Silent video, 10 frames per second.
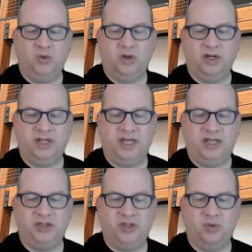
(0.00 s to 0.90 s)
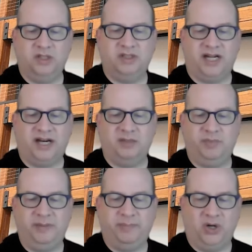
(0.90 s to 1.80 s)
Or is your desire
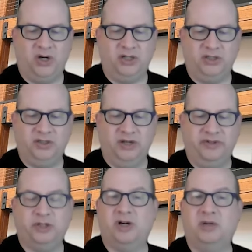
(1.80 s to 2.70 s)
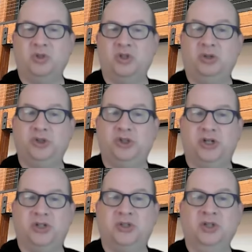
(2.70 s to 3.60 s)
to be part of an incredible
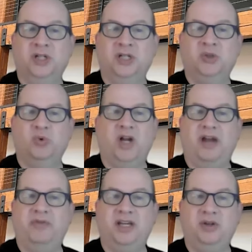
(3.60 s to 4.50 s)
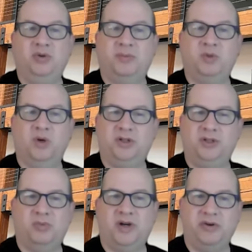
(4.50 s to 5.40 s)
culture where every day you come to work,
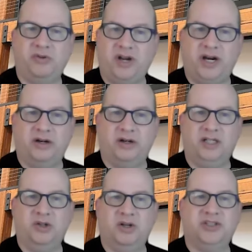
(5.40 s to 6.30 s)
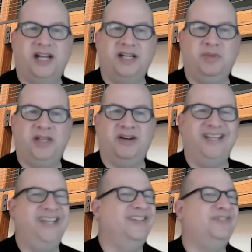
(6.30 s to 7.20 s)
you know why you're there and you're excited to be
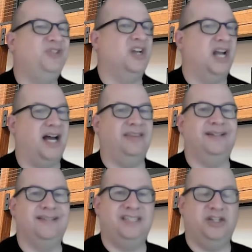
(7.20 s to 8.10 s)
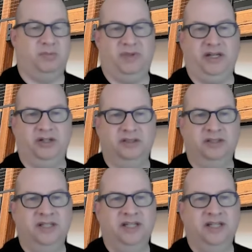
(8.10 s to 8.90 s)
there, even if you're not the decision maker?